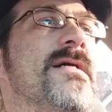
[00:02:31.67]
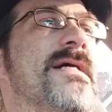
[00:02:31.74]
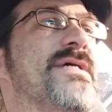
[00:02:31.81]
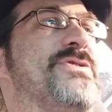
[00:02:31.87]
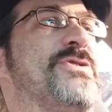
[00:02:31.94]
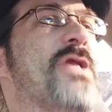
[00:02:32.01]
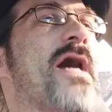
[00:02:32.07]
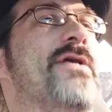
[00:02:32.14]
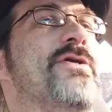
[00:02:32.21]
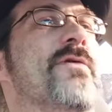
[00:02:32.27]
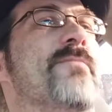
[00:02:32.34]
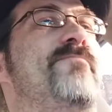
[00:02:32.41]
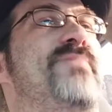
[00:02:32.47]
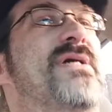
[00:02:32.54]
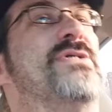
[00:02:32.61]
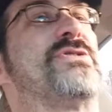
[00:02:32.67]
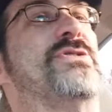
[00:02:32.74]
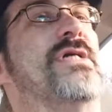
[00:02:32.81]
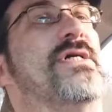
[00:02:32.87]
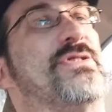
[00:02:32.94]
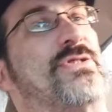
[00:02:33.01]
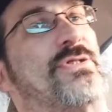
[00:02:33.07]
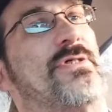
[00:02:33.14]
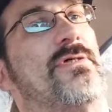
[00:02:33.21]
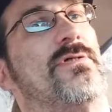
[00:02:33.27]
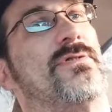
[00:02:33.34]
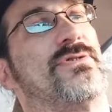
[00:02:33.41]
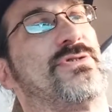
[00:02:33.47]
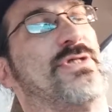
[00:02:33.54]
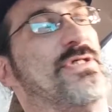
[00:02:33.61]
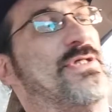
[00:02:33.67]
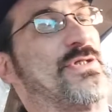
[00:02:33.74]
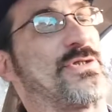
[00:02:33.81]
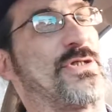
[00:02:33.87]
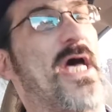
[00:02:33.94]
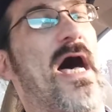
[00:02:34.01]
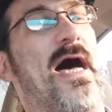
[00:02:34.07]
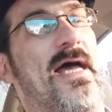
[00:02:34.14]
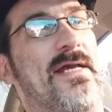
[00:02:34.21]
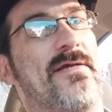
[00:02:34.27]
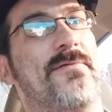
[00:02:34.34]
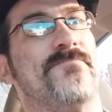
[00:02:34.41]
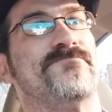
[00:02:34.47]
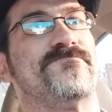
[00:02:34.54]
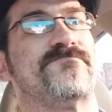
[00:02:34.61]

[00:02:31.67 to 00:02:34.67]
it's not your business to decide